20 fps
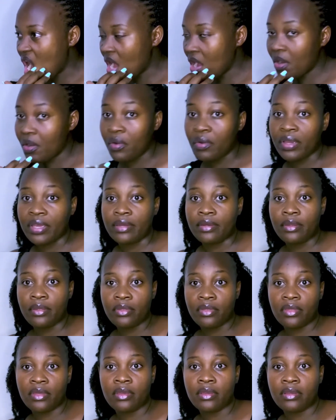or
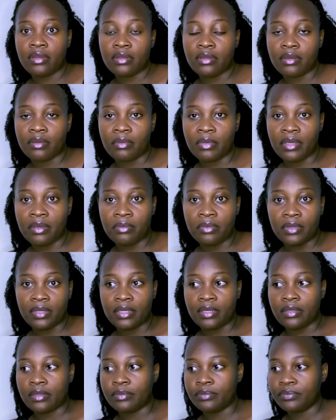anything,
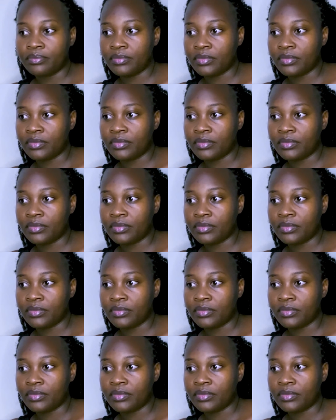maybe